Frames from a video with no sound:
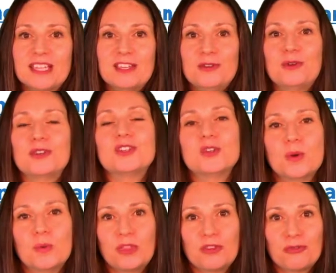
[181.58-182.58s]
You can do it
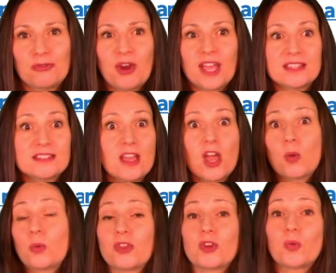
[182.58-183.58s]
with your friends,
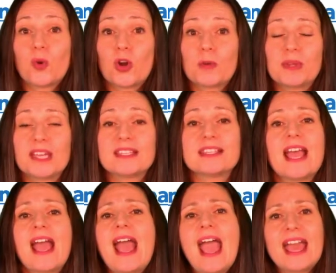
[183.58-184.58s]
with your workplace.
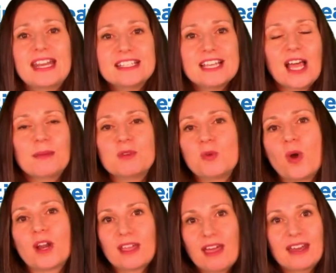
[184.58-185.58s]
Anytime you want
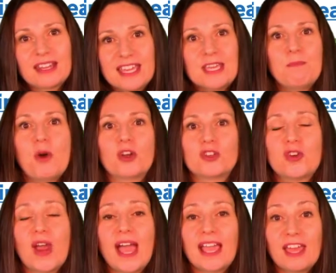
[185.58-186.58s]
to kind of keep on
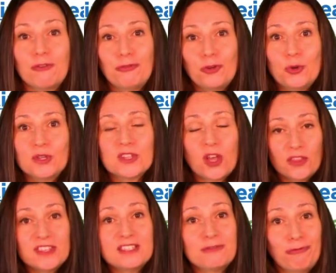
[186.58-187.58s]
track and focus on
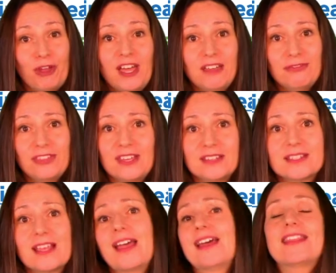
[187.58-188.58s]
these 5 things
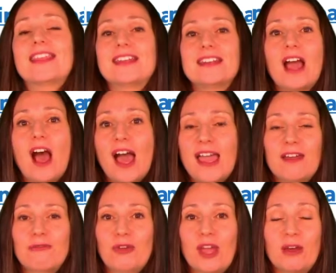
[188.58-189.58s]
that I have
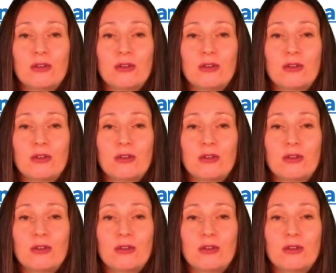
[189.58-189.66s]
found